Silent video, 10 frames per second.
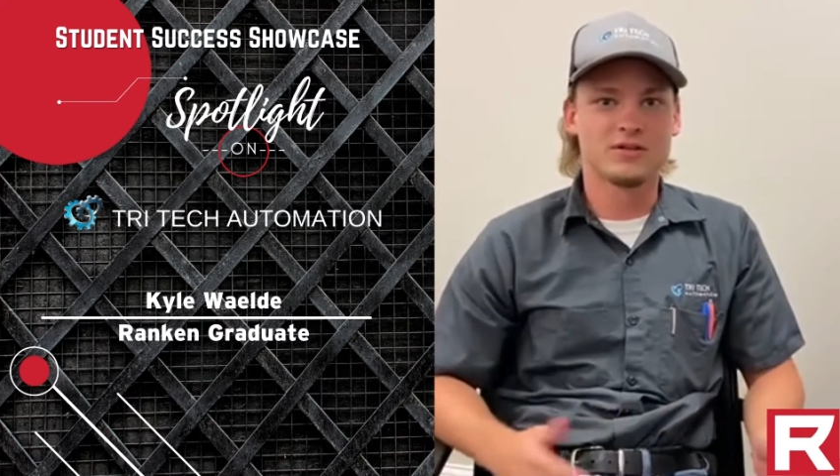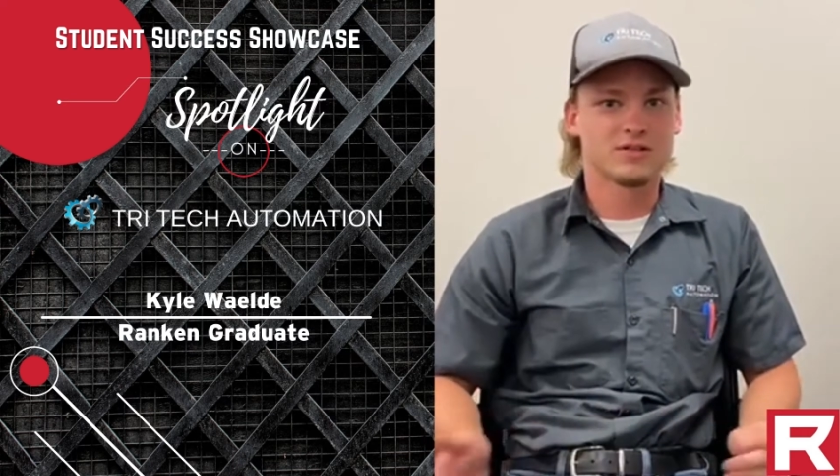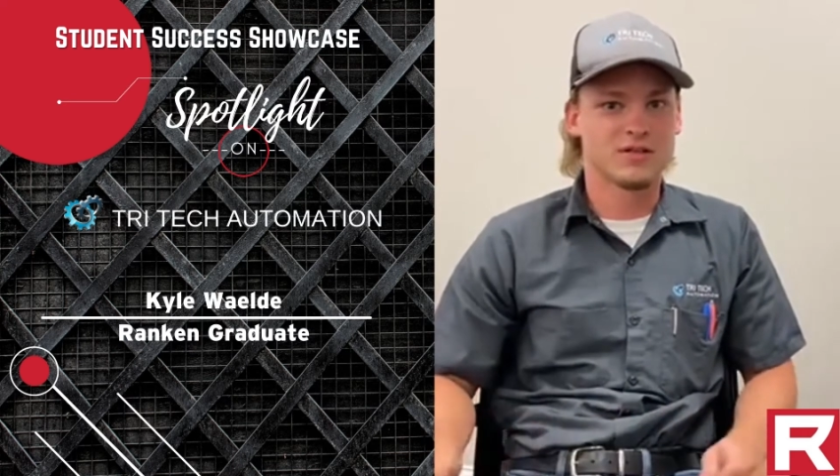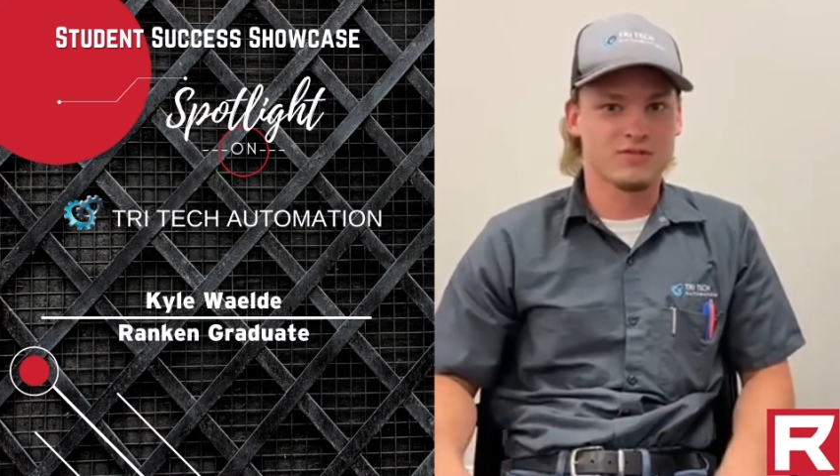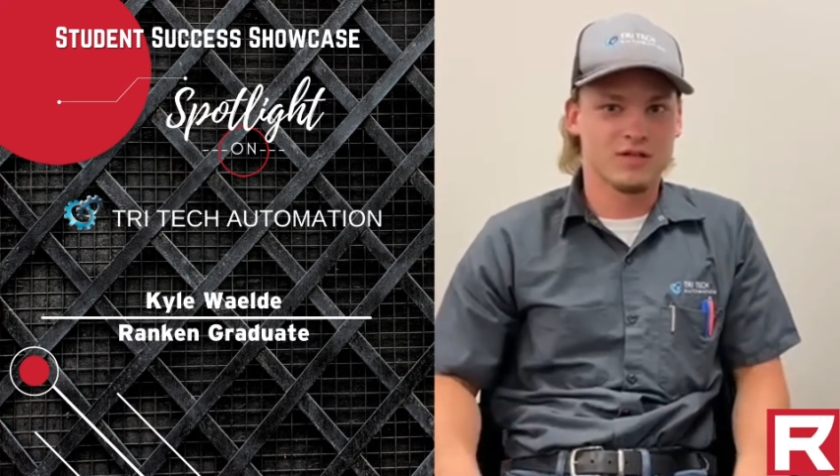
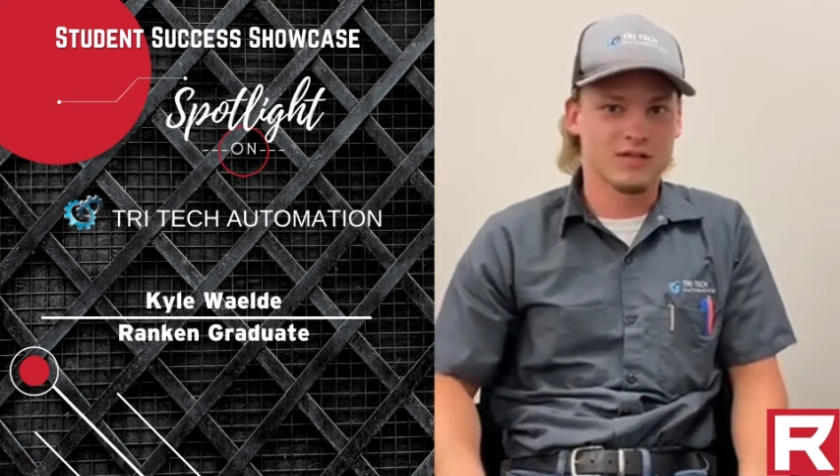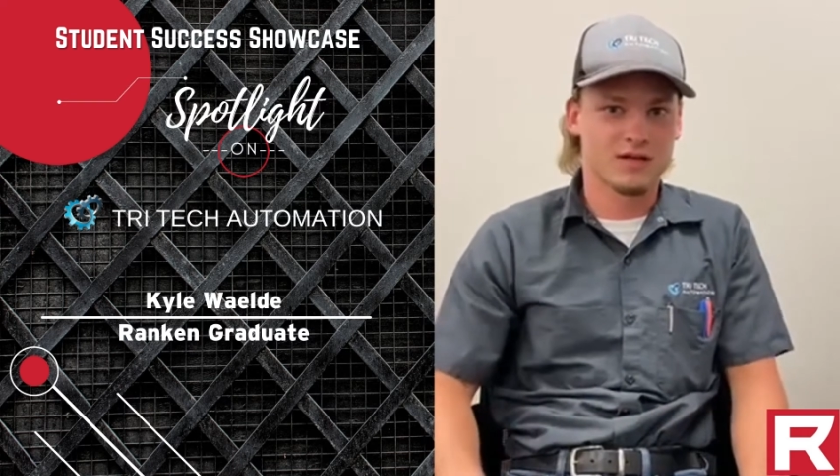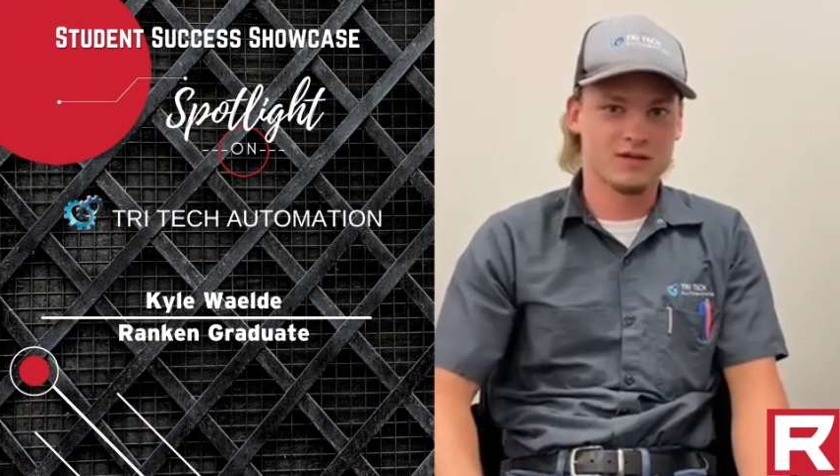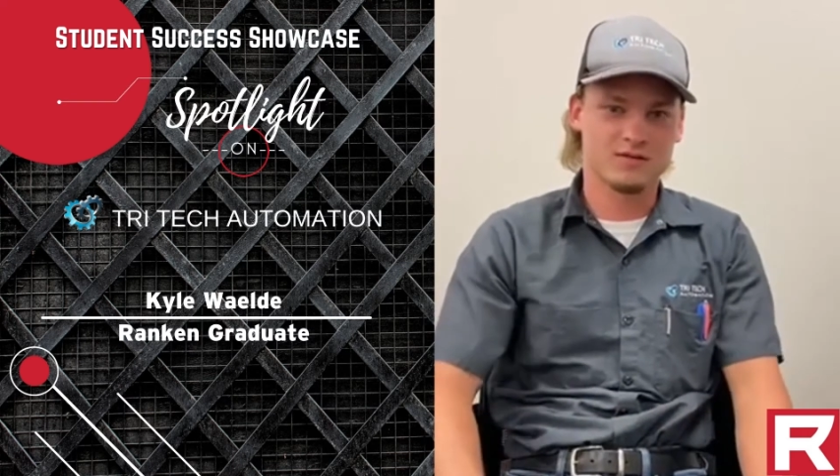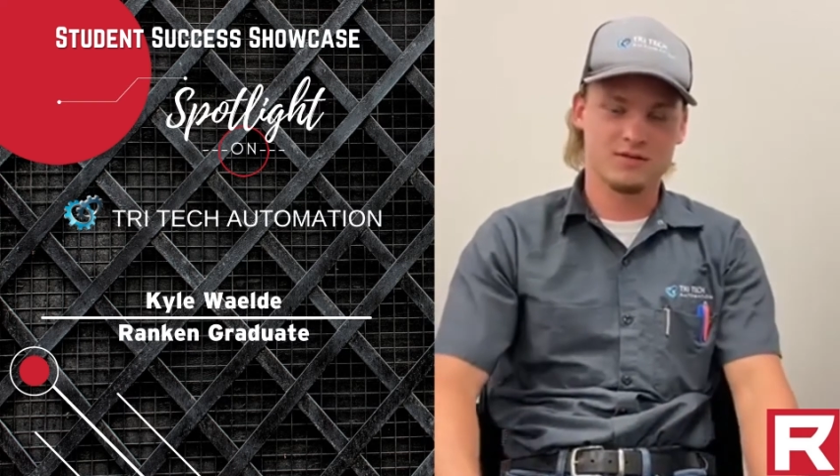stuff like
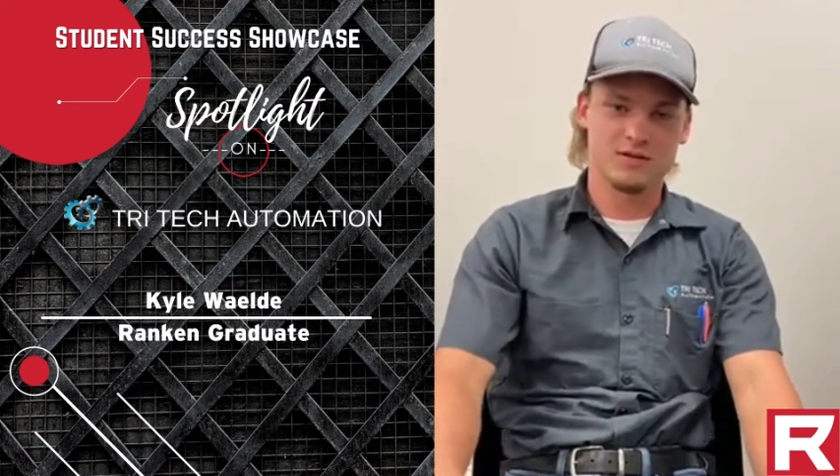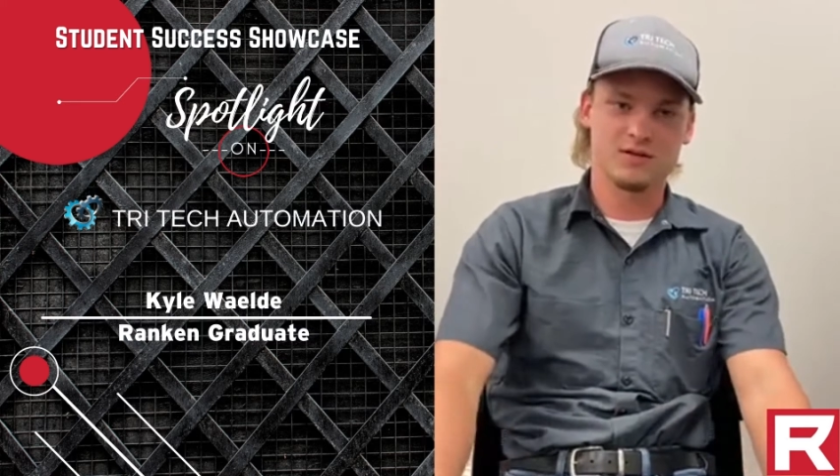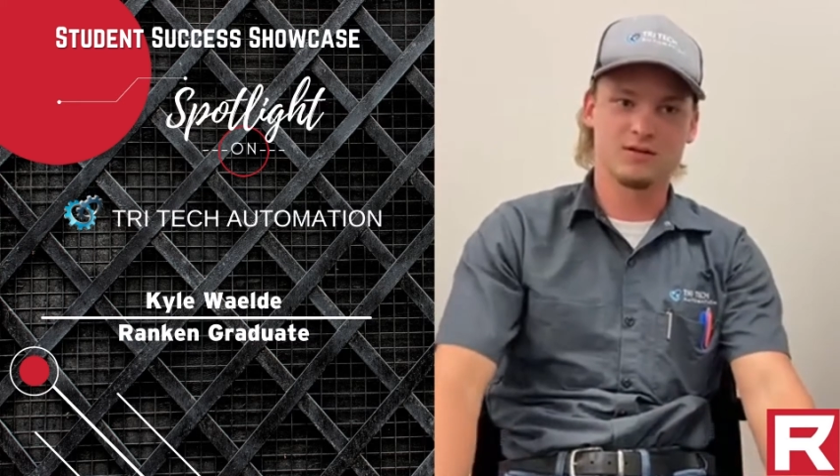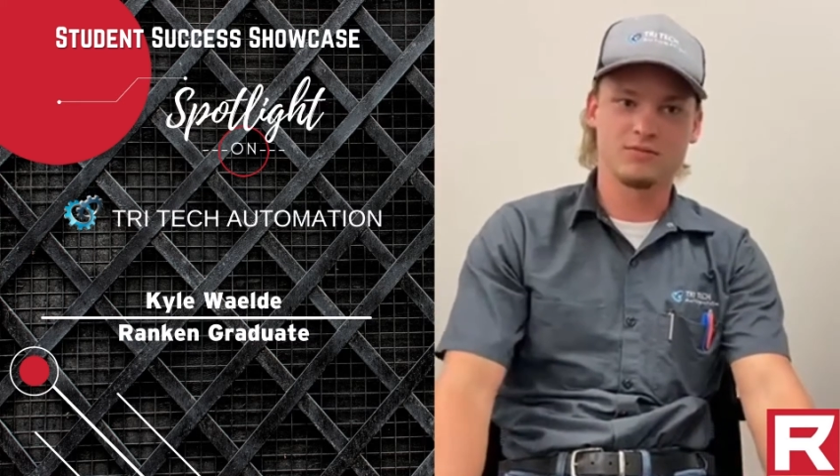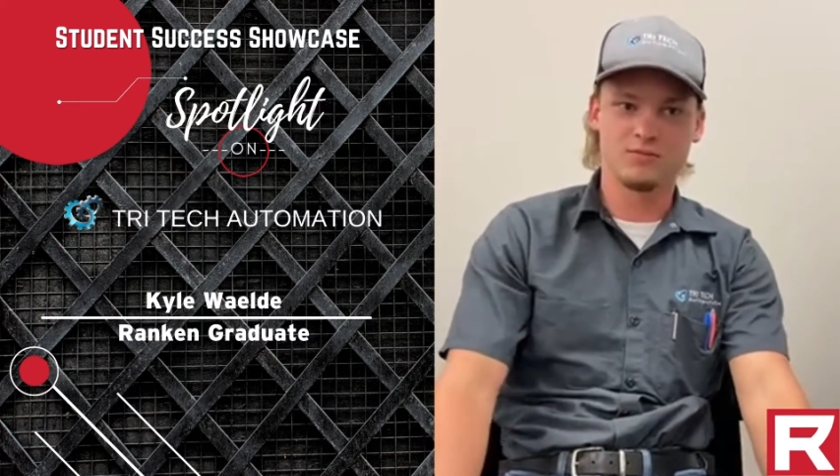that,
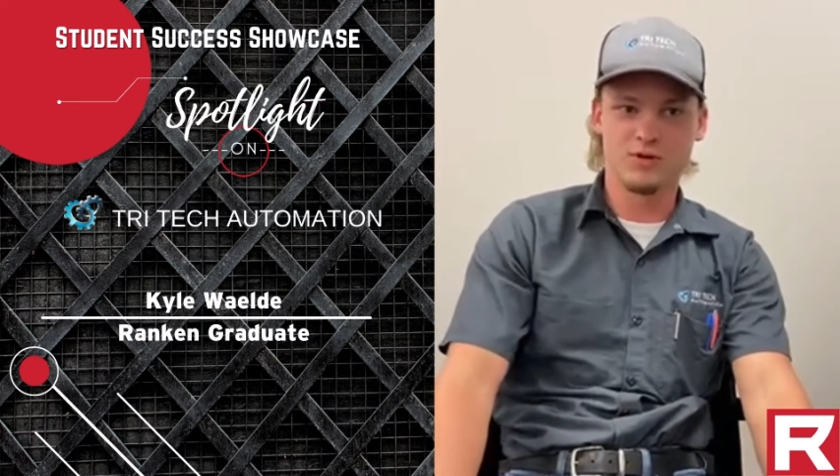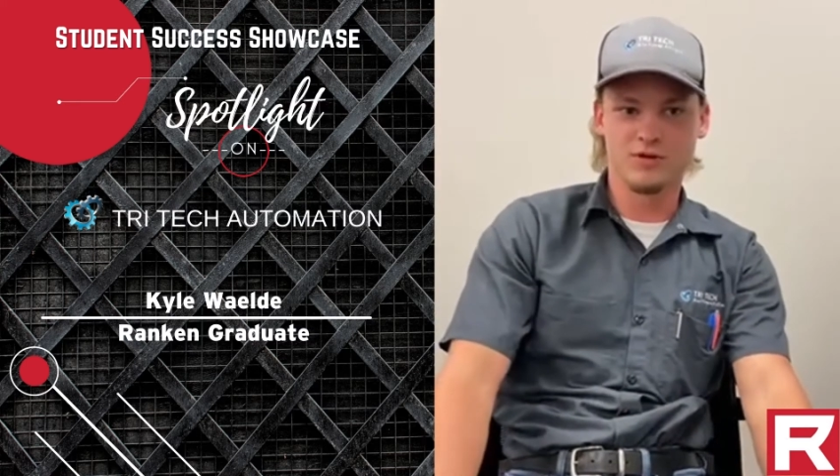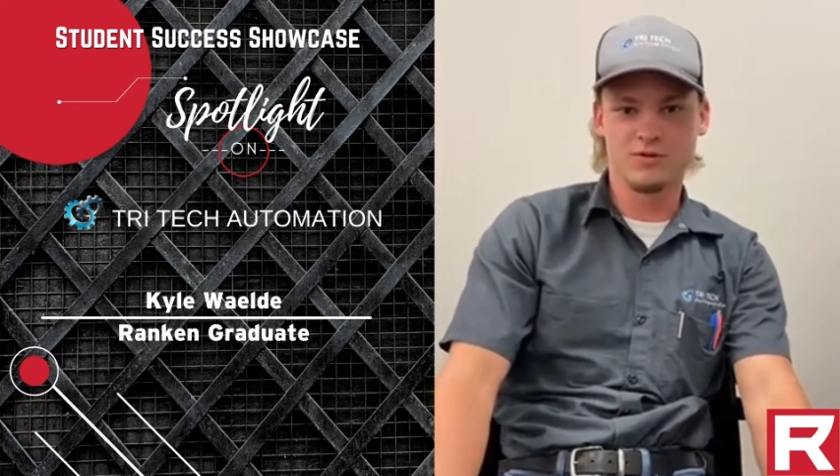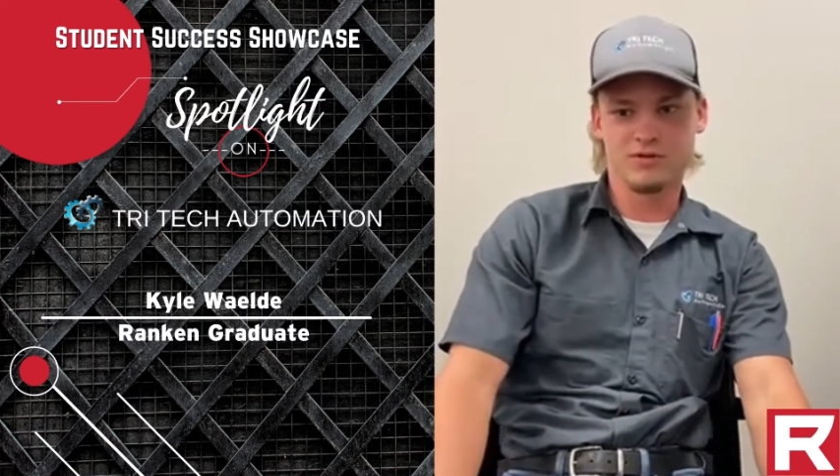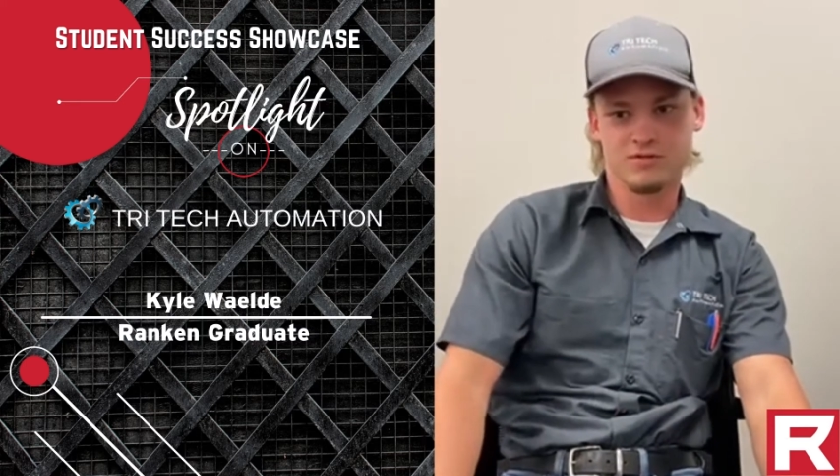working
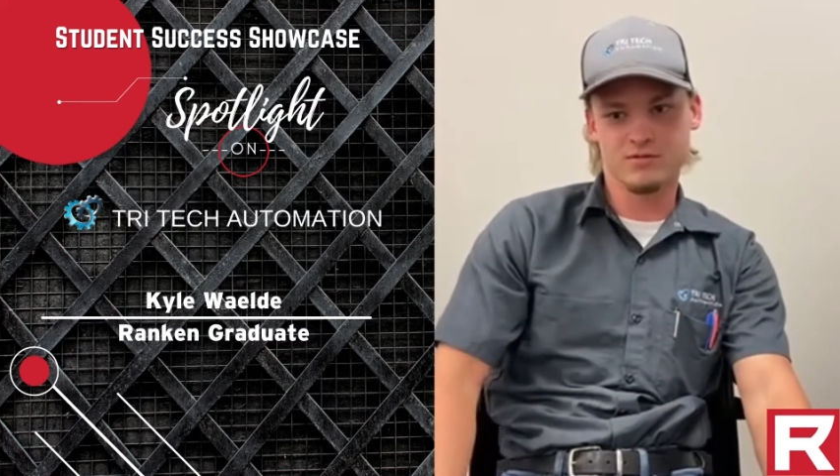with